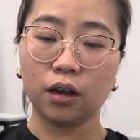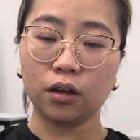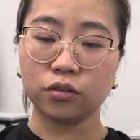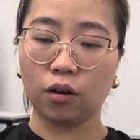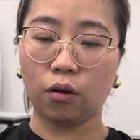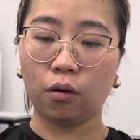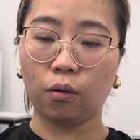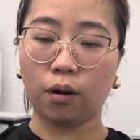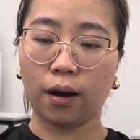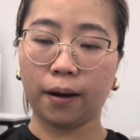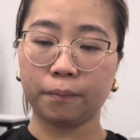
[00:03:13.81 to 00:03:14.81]
So
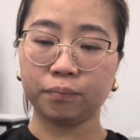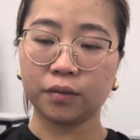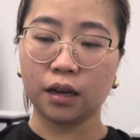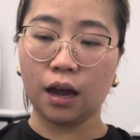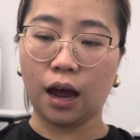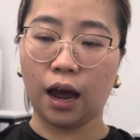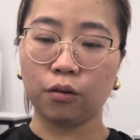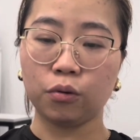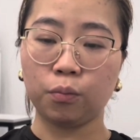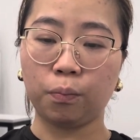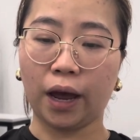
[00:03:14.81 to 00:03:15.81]
I
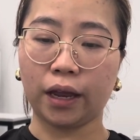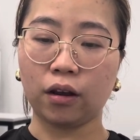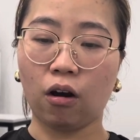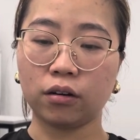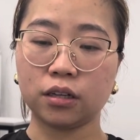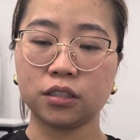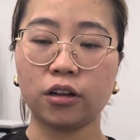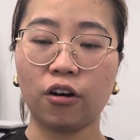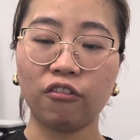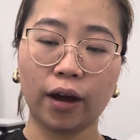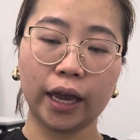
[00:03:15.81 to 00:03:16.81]
will pay on the
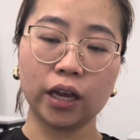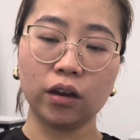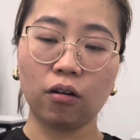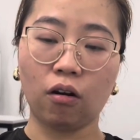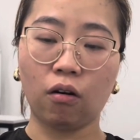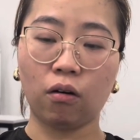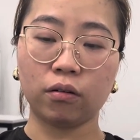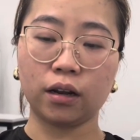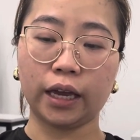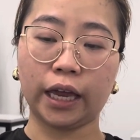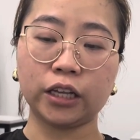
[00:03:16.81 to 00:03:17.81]
survey or
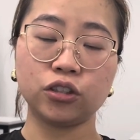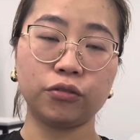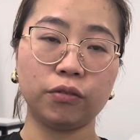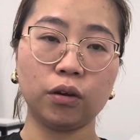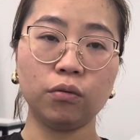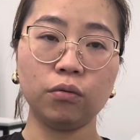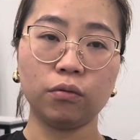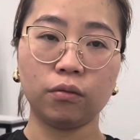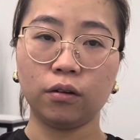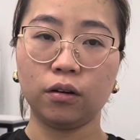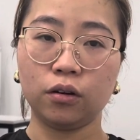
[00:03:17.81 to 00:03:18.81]
the interview
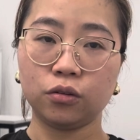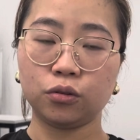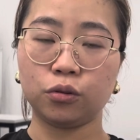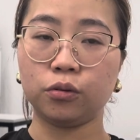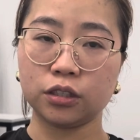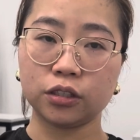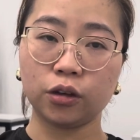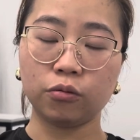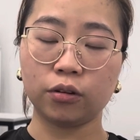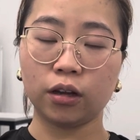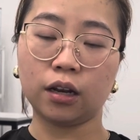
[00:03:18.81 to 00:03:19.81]
to the
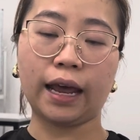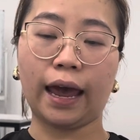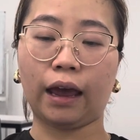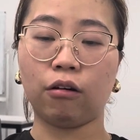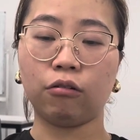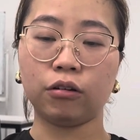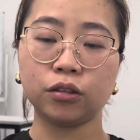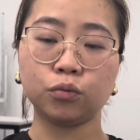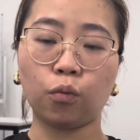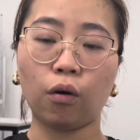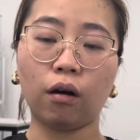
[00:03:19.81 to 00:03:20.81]
student how
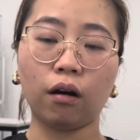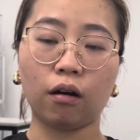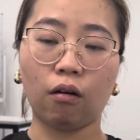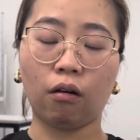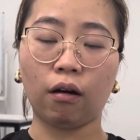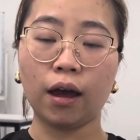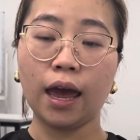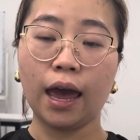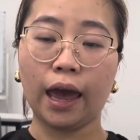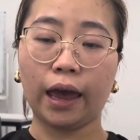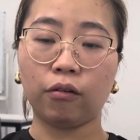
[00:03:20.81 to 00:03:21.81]
it's work or
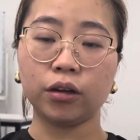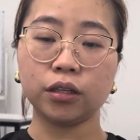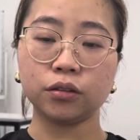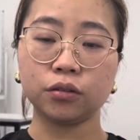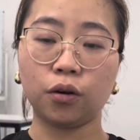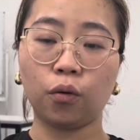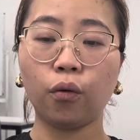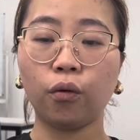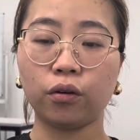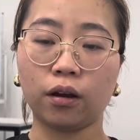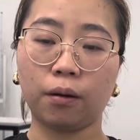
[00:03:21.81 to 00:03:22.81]
how it's
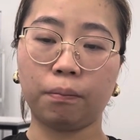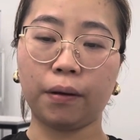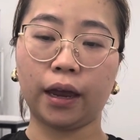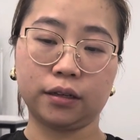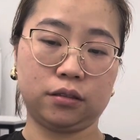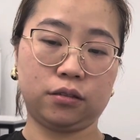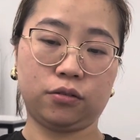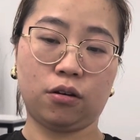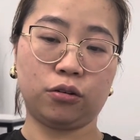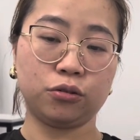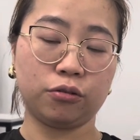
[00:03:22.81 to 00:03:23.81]
good or bad
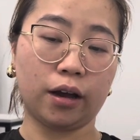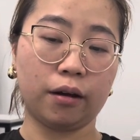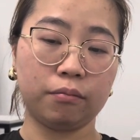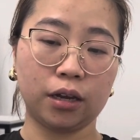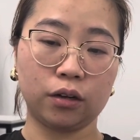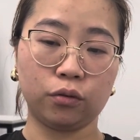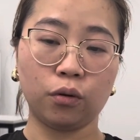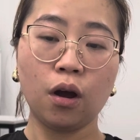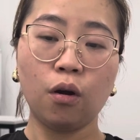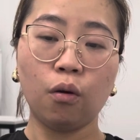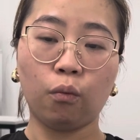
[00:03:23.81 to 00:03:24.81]
to them and
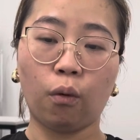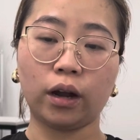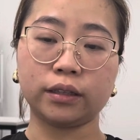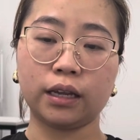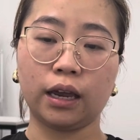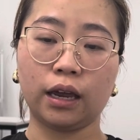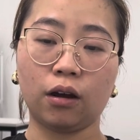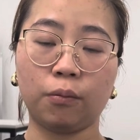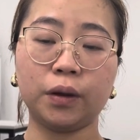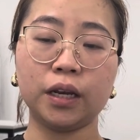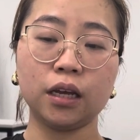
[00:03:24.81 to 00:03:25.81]
what their
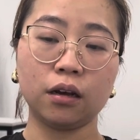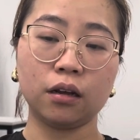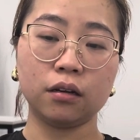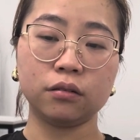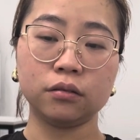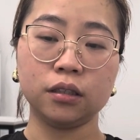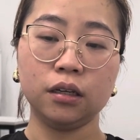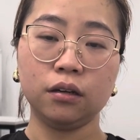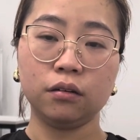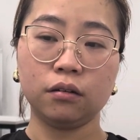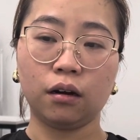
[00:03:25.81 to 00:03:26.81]
opinion
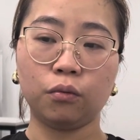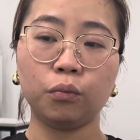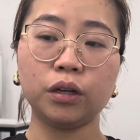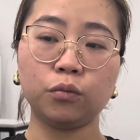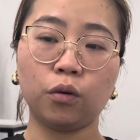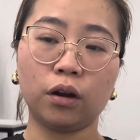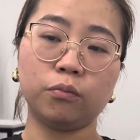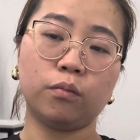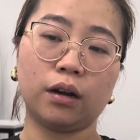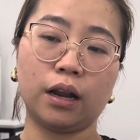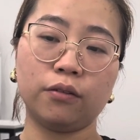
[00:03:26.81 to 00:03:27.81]
which one
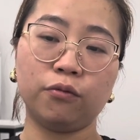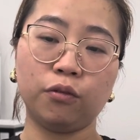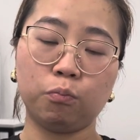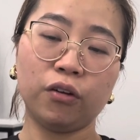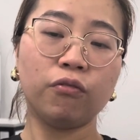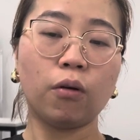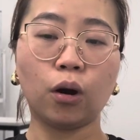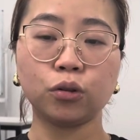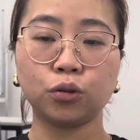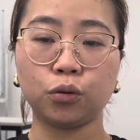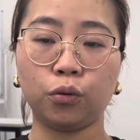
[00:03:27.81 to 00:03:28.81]
they prefer
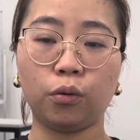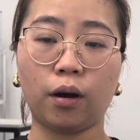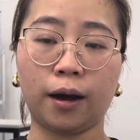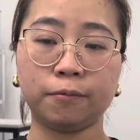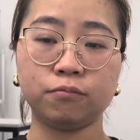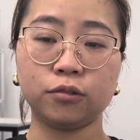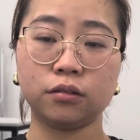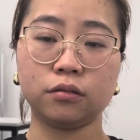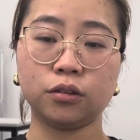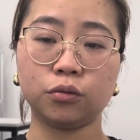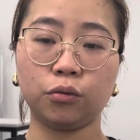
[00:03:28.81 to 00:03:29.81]
to
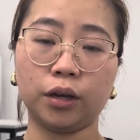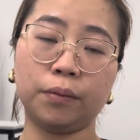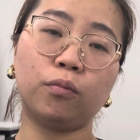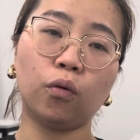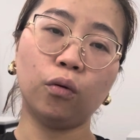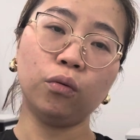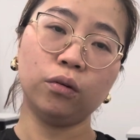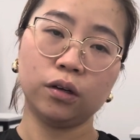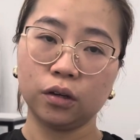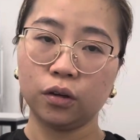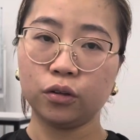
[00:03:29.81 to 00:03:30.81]
improve
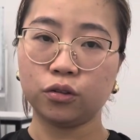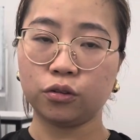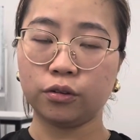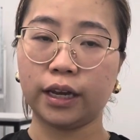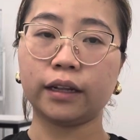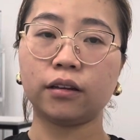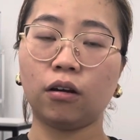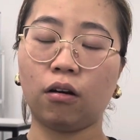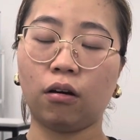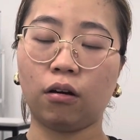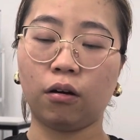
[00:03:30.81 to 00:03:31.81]
to get the
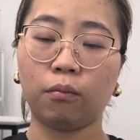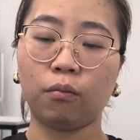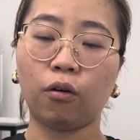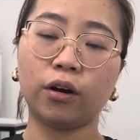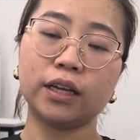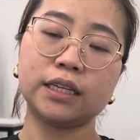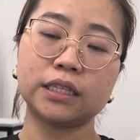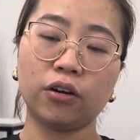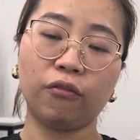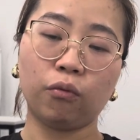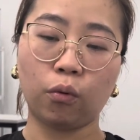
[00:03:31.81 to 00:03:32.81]
more
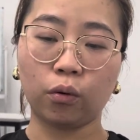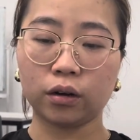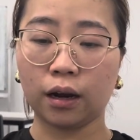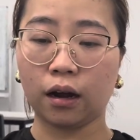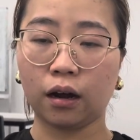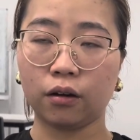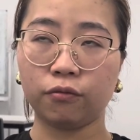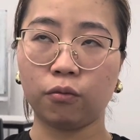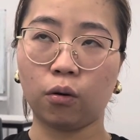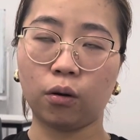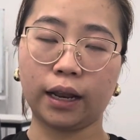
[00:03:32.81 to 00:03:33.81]
easier for
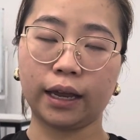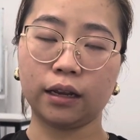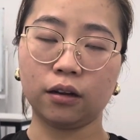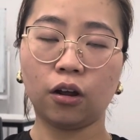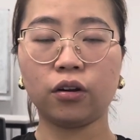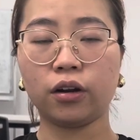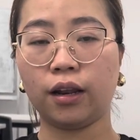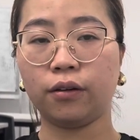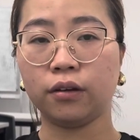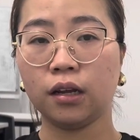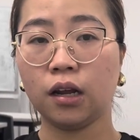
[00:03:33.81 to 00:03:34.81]
like
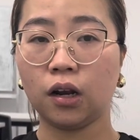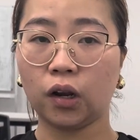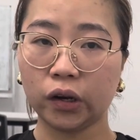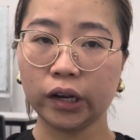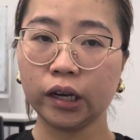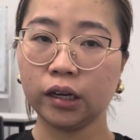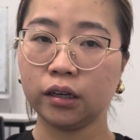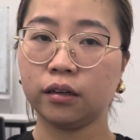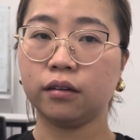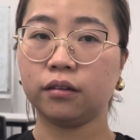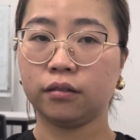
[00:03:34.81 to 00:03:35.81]
learning.
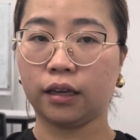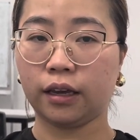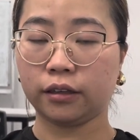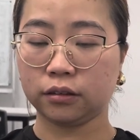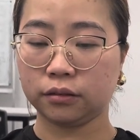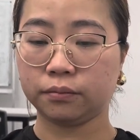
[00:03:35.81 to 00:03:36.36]
Yes.